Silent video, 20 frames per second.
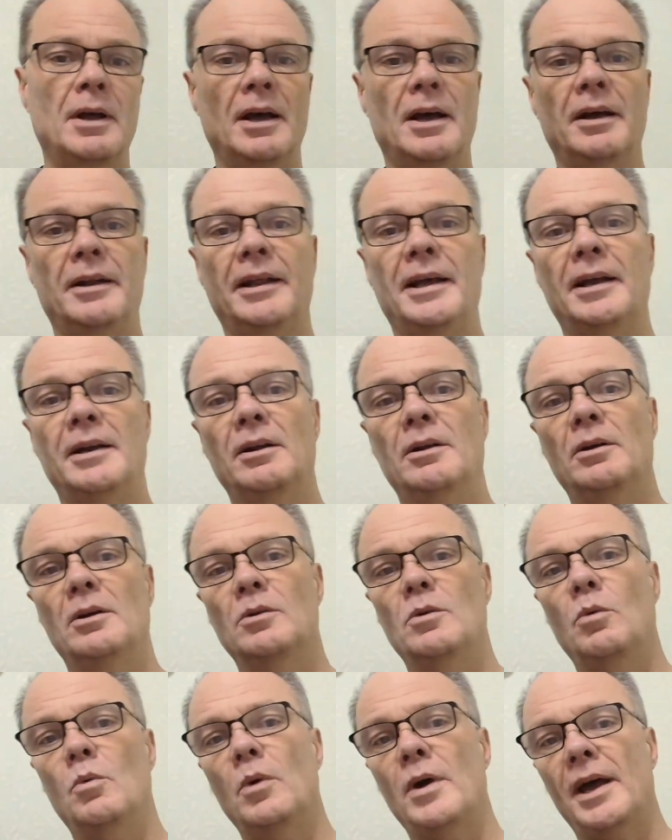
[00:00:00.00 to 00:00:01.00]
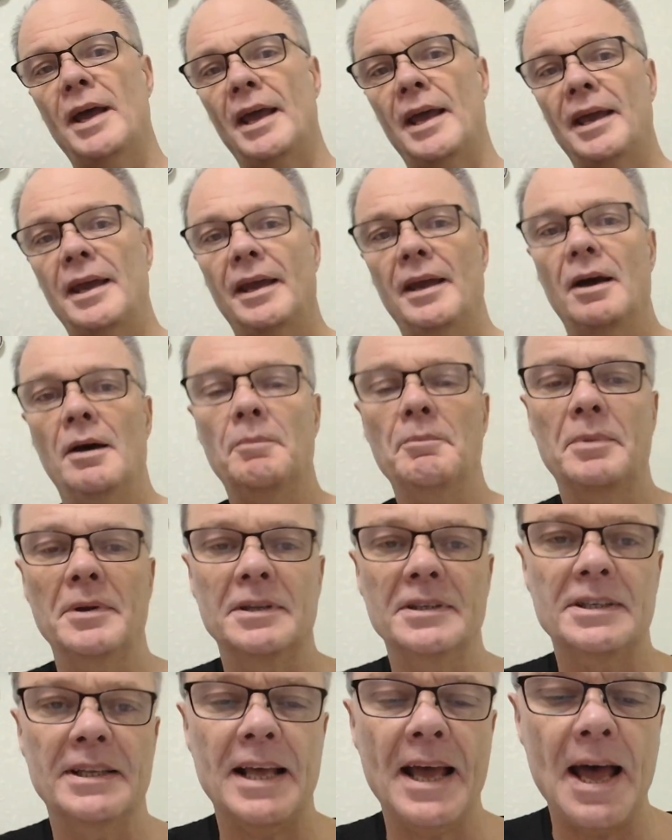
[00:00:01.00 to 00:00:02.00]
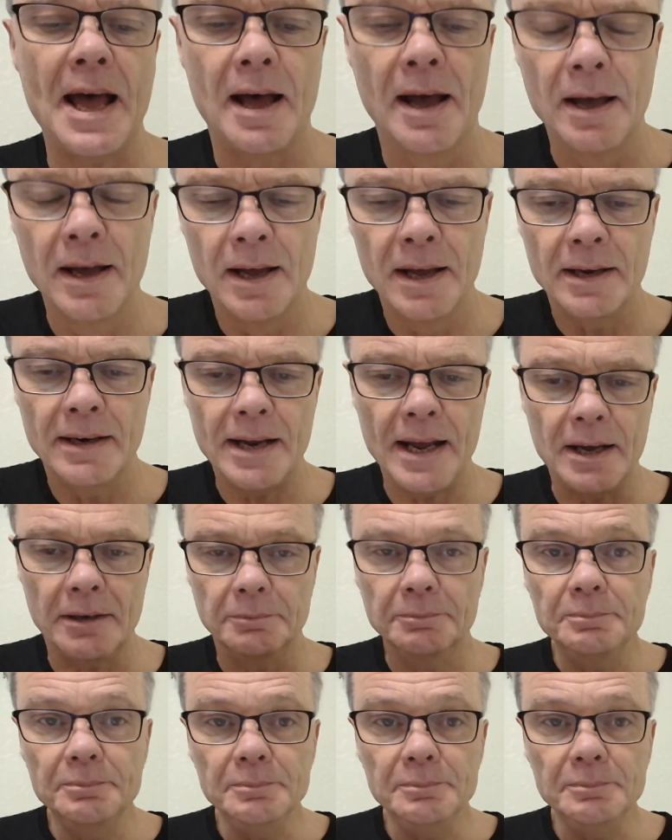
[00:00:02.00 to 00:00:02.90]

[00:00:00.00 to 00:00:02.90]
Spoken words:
and then way up into the air. Now,